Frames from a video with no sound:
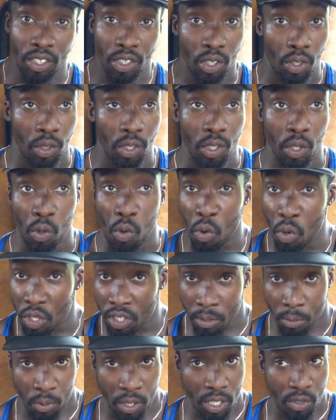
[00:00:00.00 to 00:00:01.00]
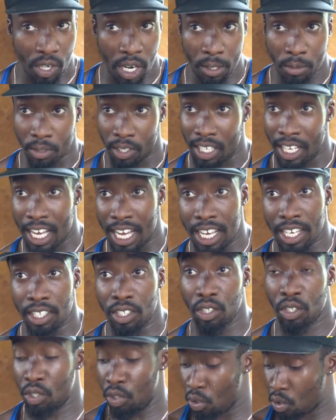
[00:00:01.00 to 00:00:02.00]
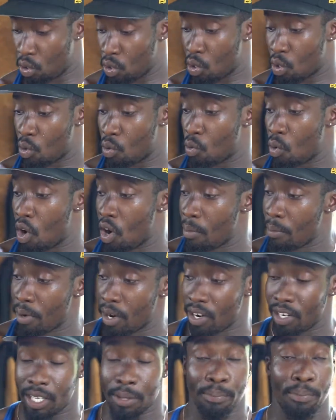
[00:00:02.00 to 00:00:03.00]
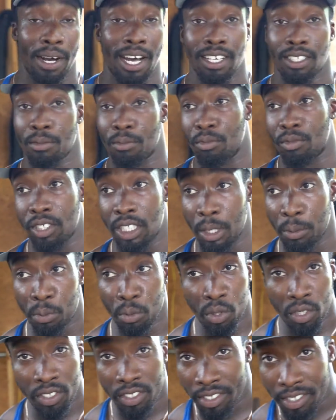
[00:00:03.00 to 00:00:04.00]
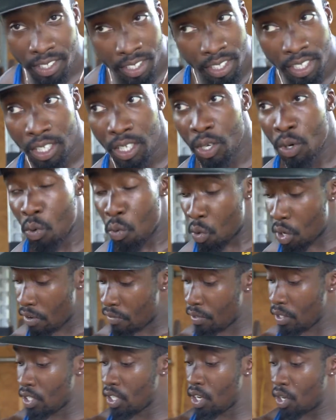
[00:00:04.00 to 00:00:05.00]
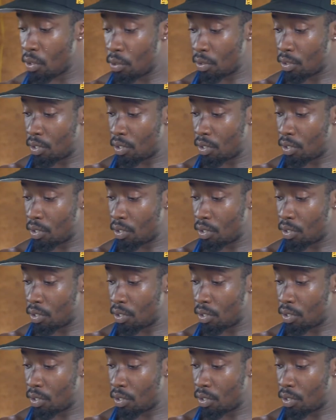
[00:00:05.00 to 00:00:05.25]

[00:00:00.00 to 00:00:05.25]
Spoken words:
You can order some wrist wraps online. You can go on Walmart and buy some cheap ones. Wherever you go.